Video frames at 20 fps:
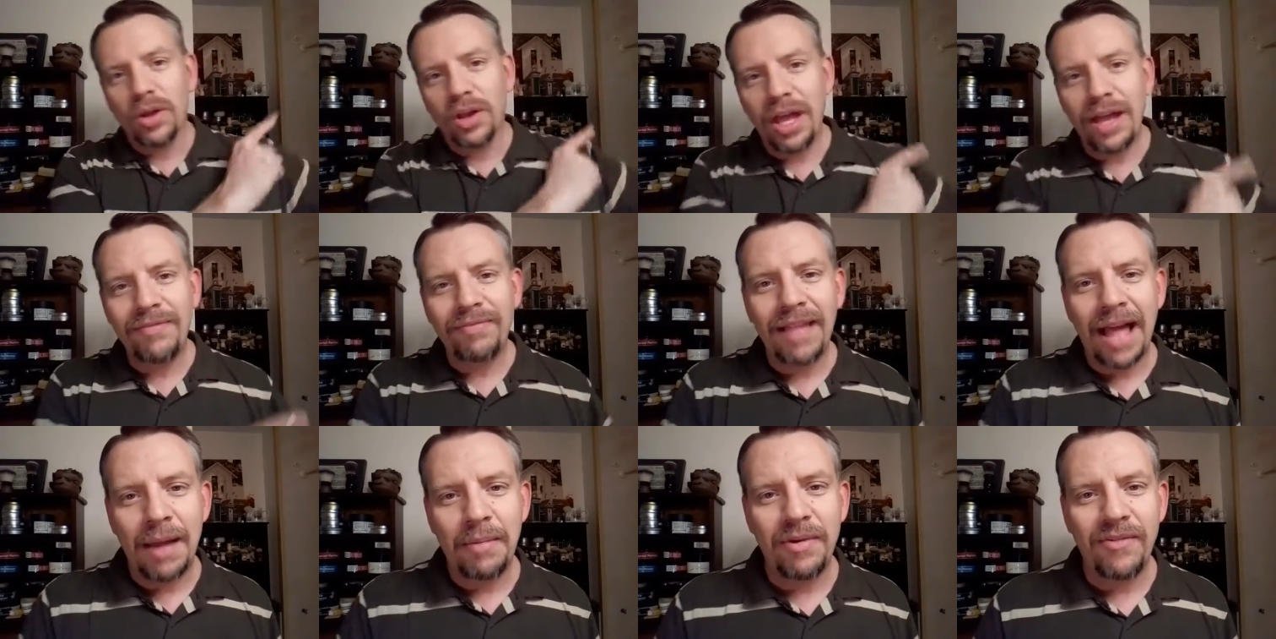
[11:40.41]
a
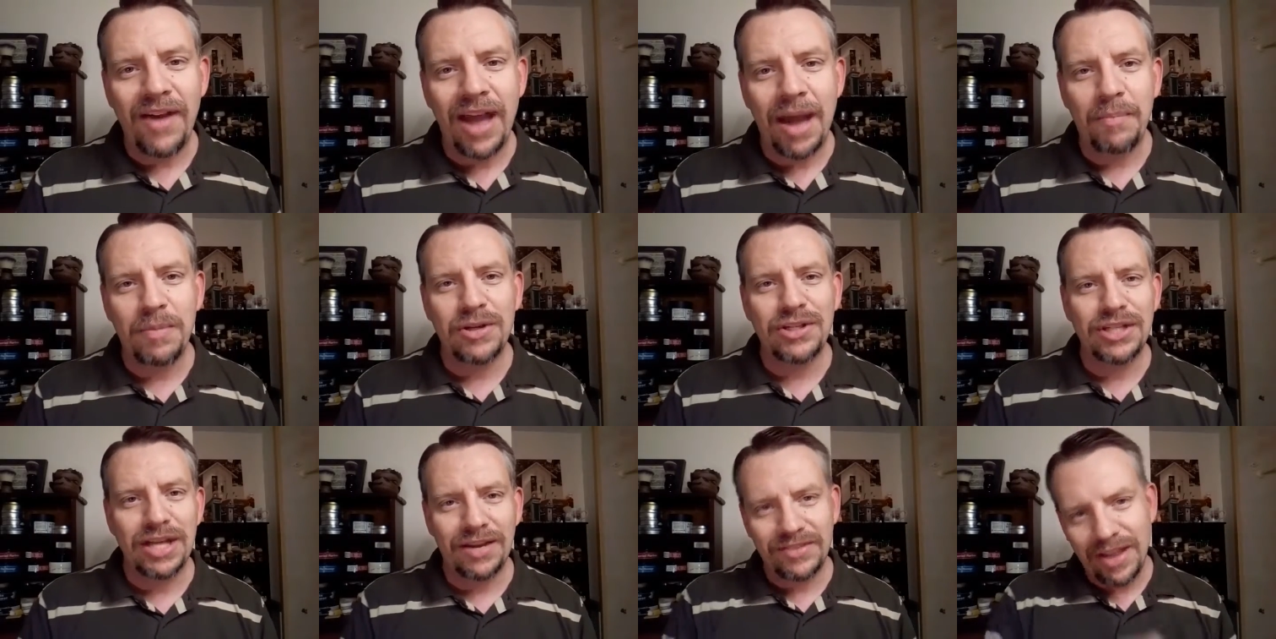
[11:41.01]
lifetime of
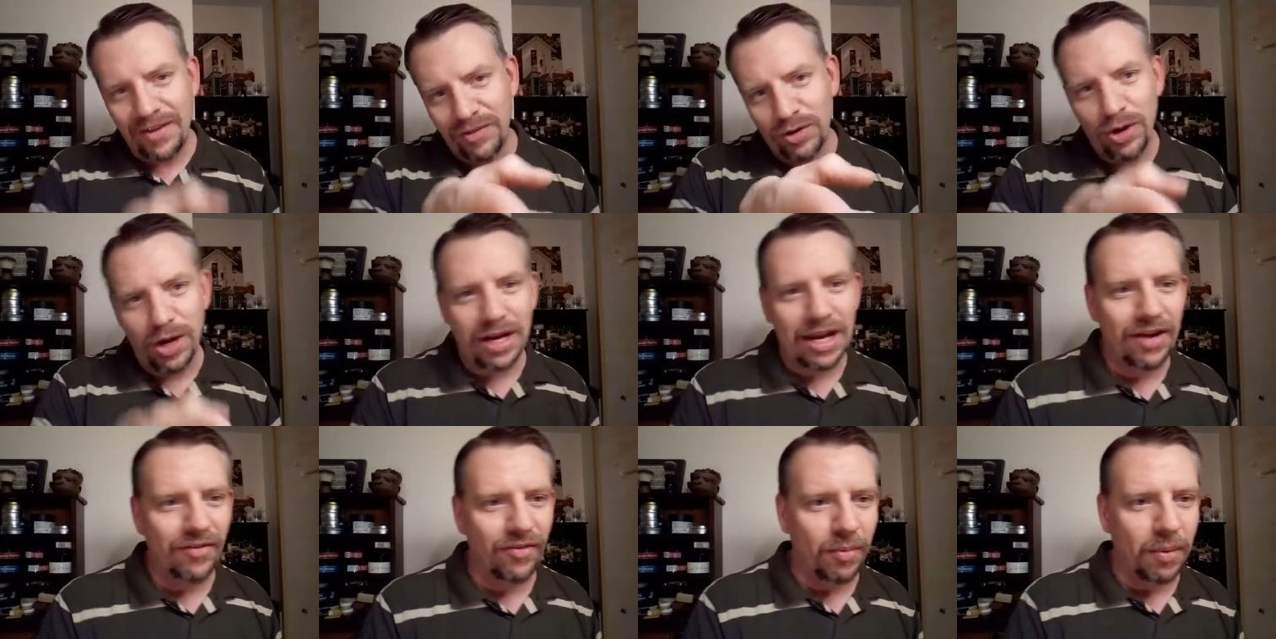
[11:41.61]
happy shaves. Have a
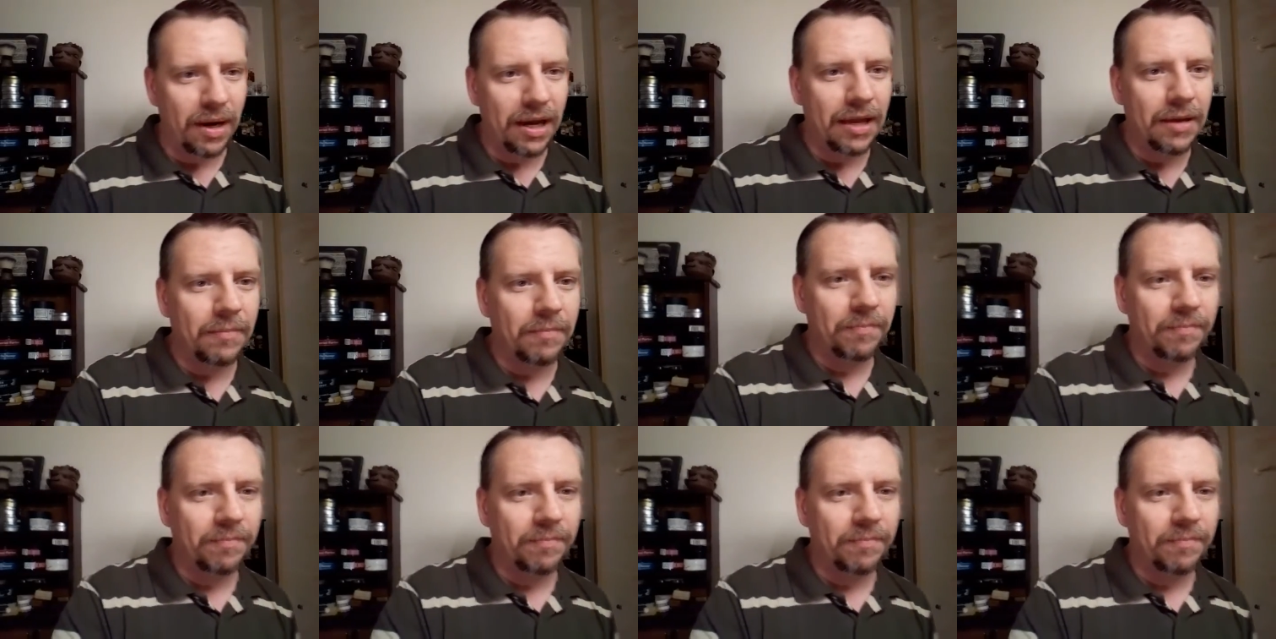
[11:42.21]
great day, everybody.